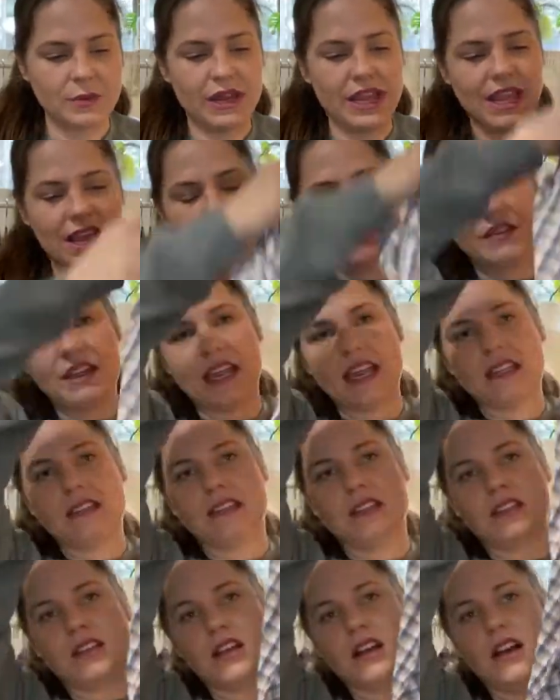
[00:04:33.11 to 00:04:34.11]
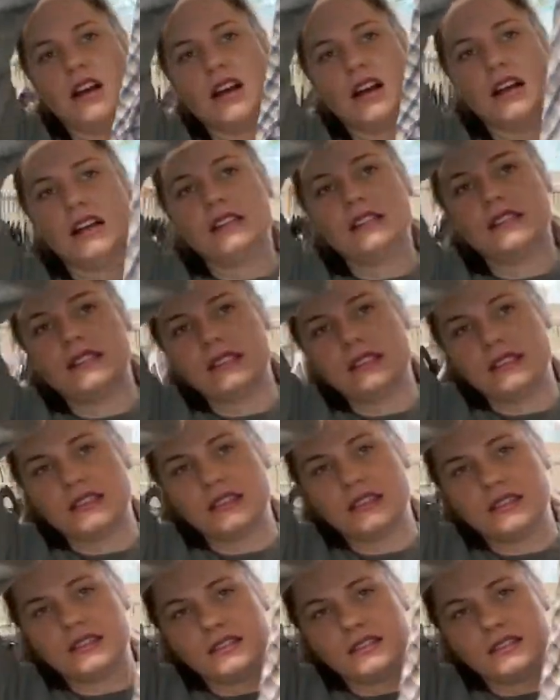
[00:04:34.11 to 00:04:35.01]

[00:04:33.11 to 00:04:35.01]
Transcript: have a Lacoste